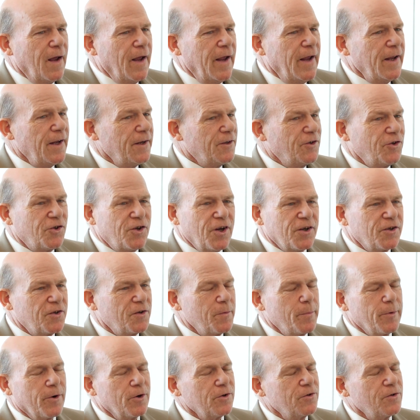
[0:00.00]
It's just
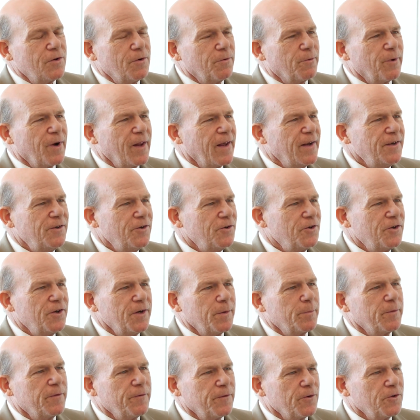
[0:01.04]
the personal
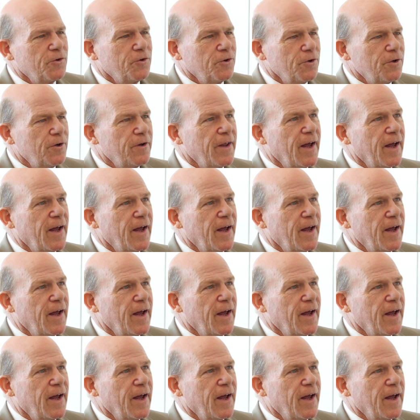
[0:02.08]
relationships, for sure.